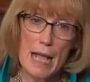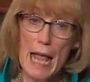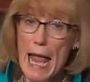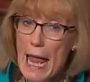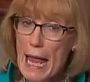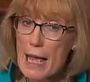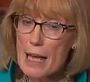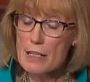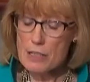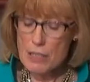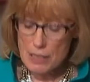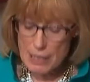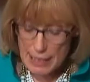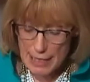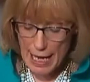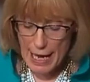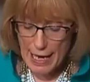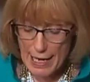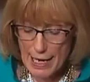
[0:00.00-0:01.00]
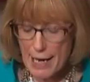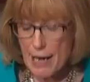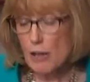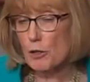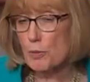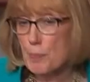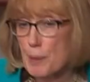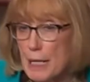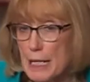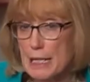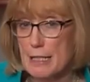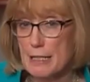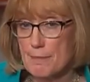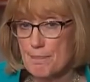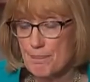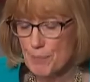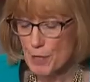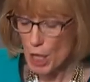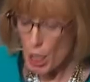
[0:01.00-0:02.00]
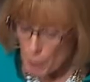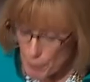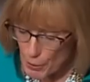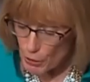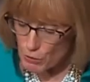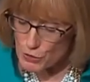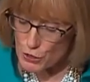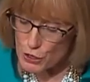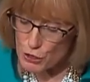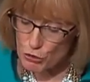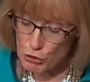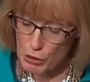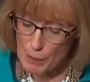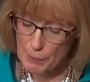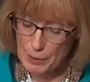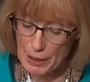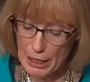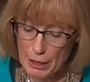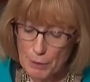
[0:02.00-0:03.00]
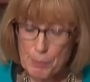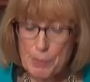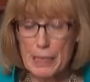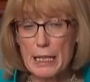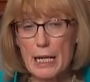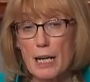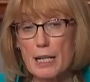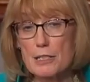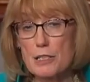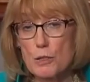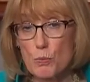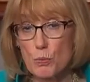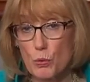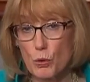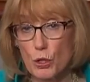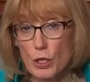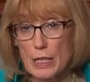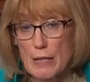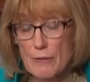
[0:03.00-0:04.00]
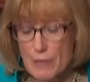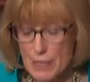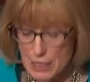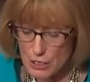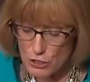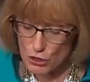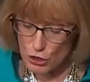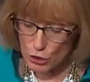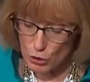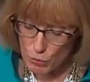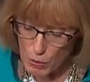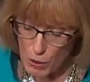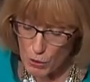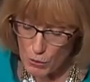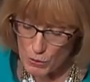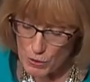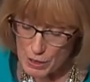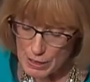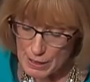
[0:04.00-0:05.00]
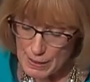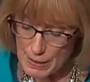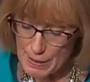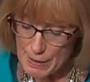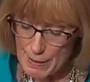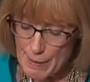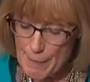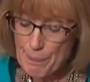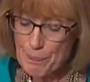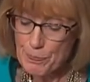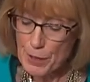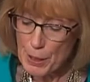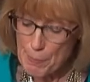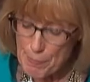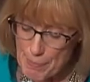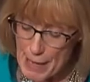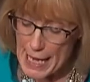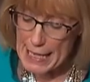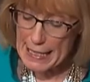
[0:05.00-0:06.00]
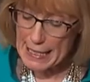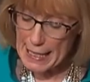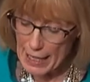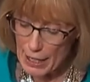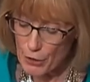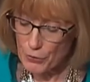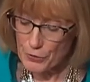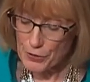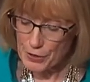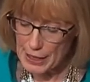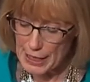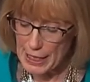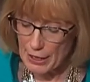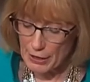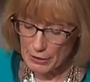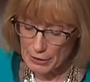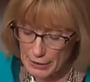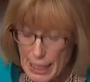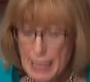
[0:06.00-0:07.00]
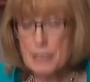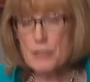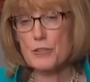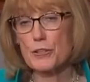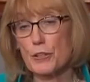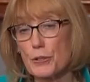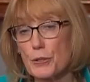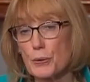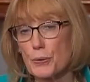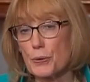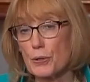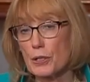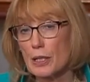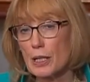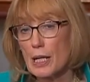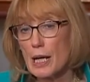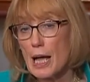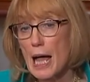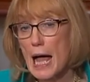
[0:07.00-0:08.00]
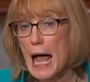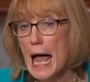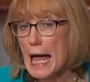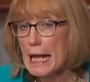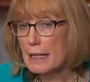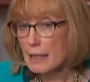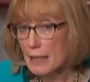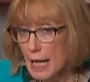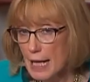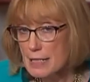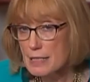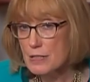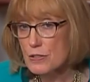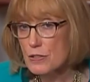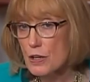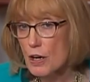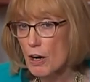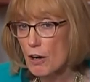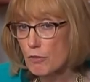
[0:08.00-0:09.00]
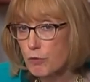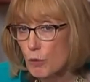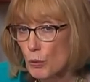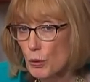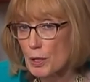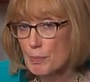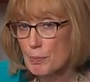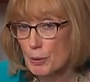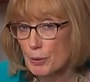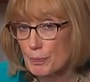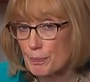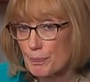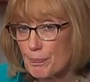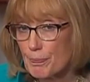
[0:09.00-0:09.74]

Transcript: And the AARP opposes Trumpcare because it would, and this is a quote, make health care less secure and less affordable.